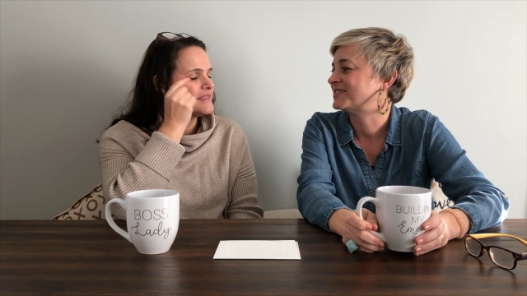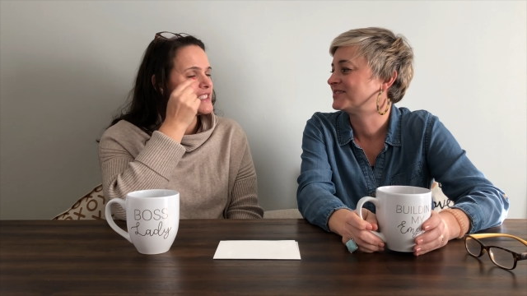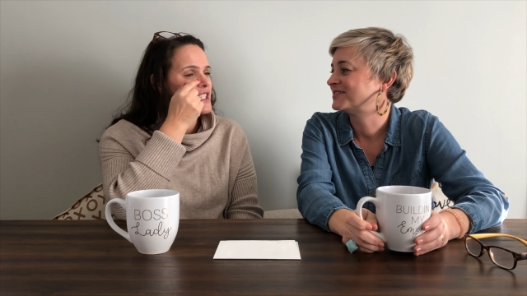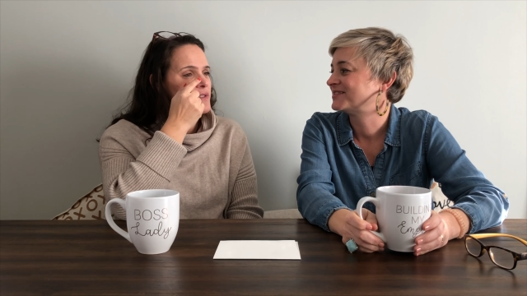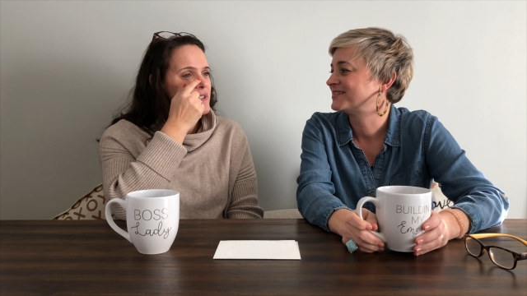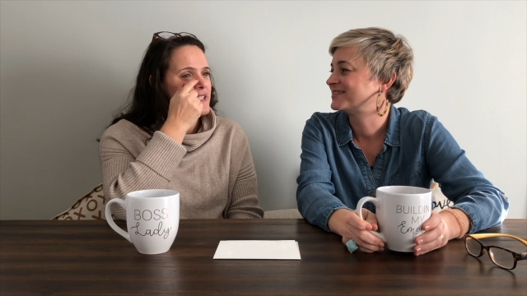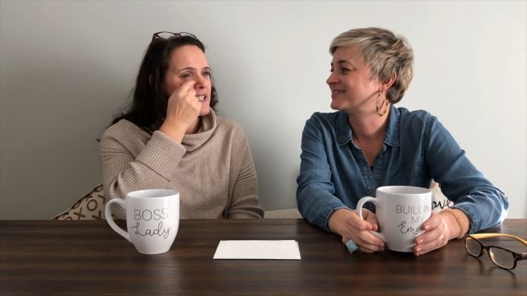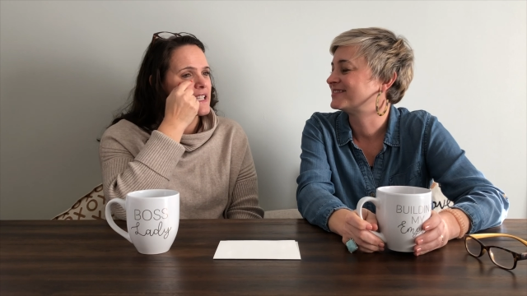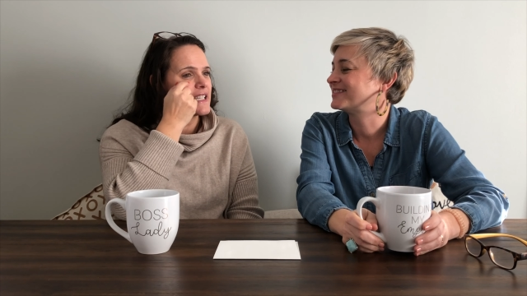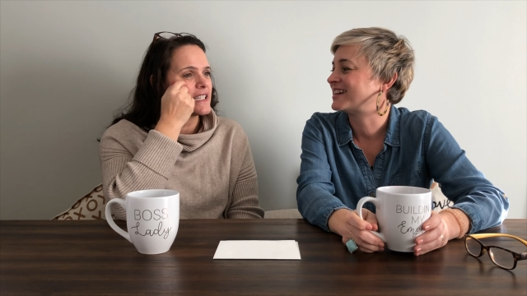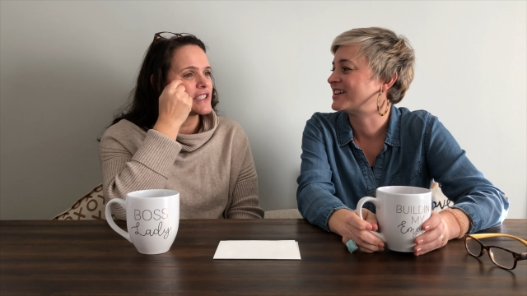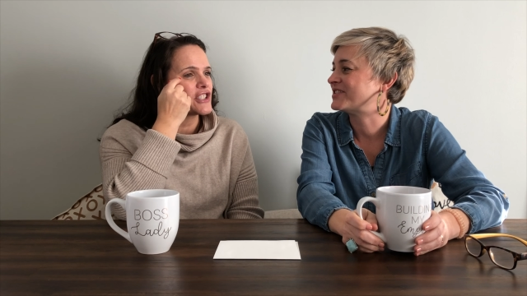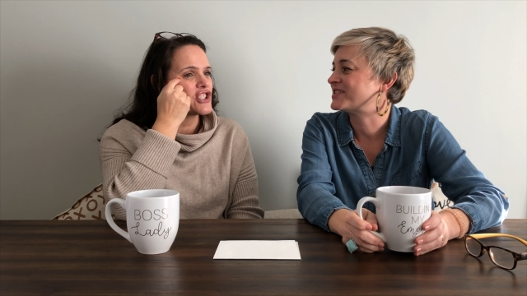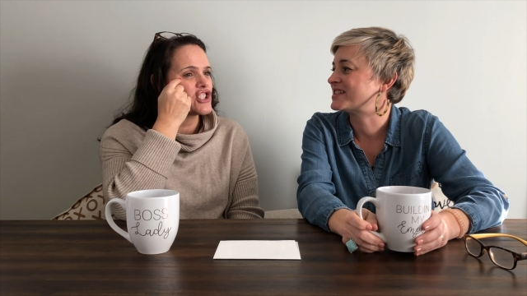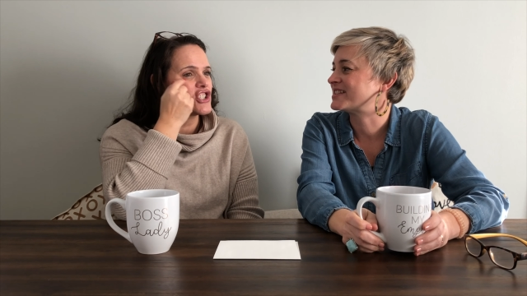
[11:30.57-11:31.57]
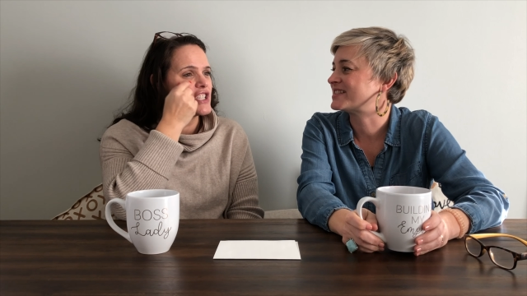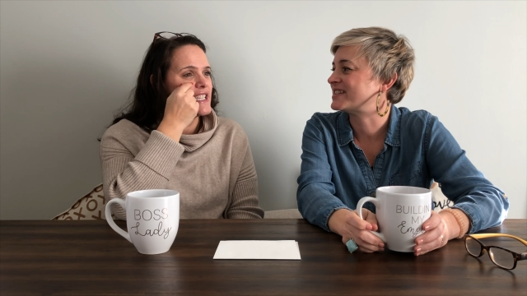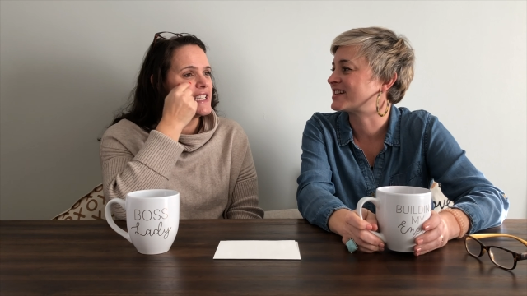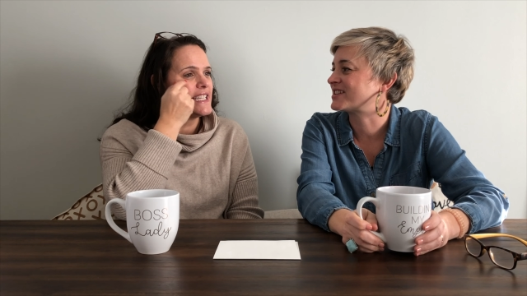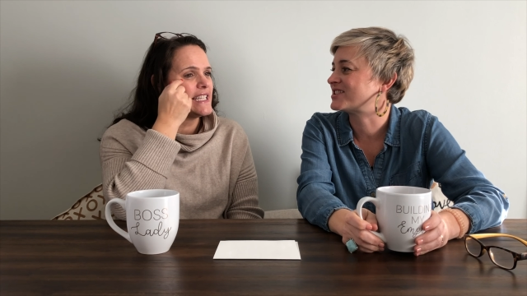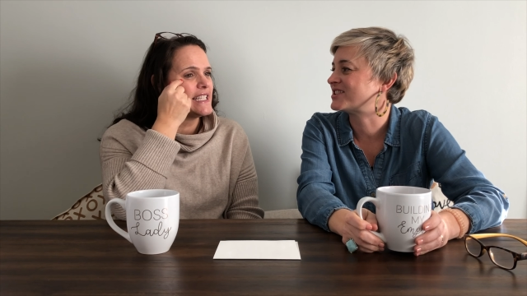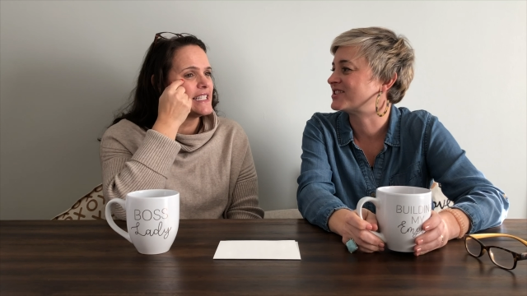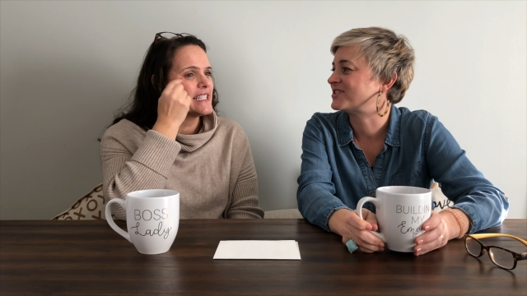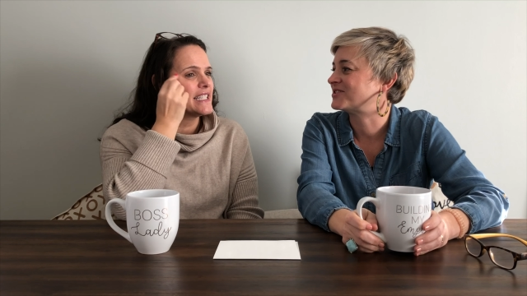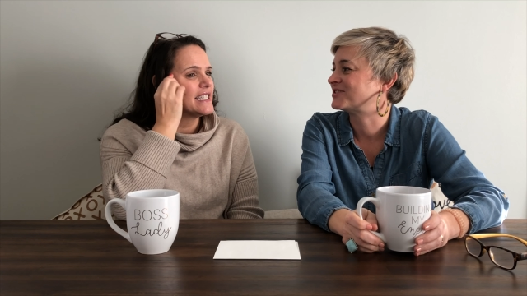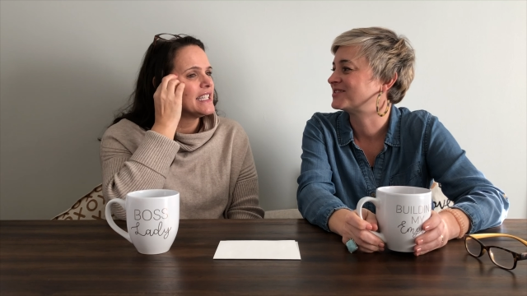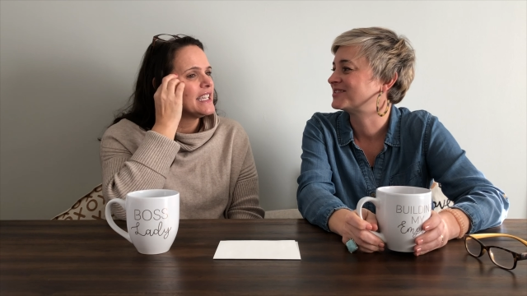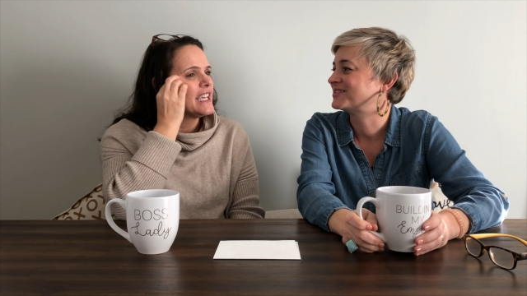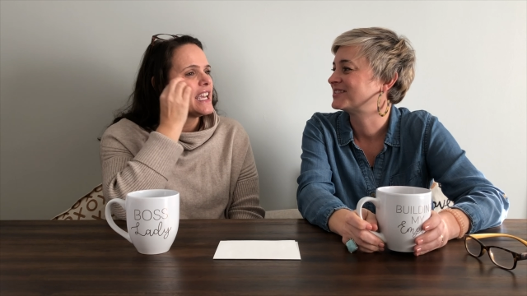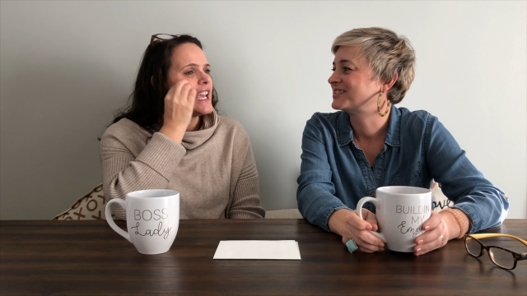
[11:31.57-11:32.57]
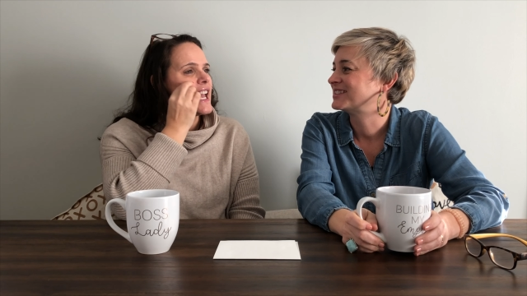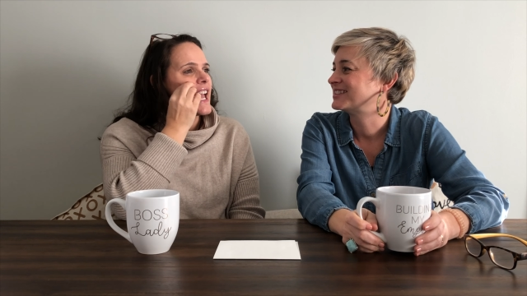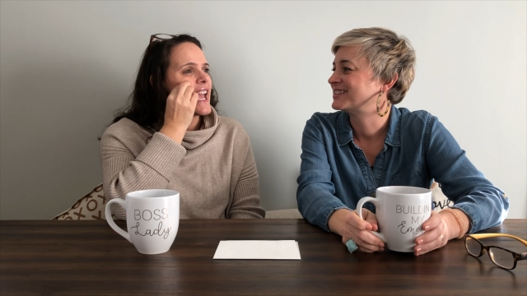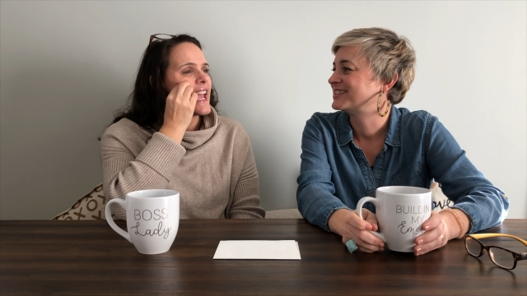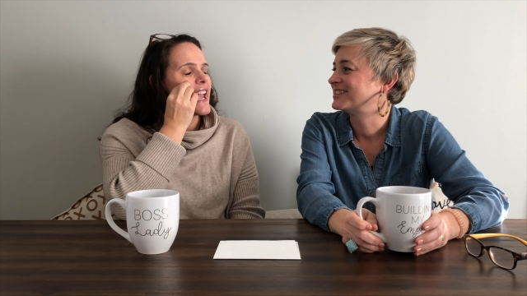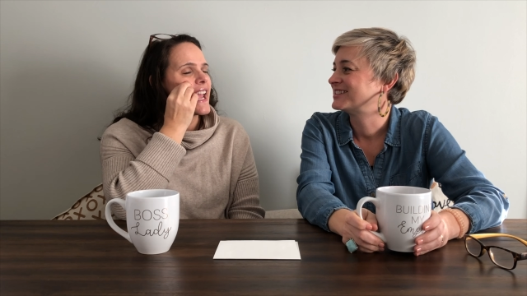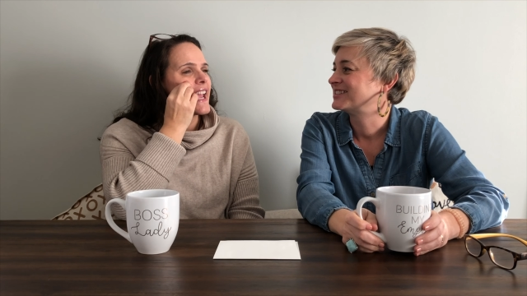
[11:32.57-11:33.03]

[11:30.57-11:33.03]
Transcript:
Speaker 1: So it's like a sheen. stick too.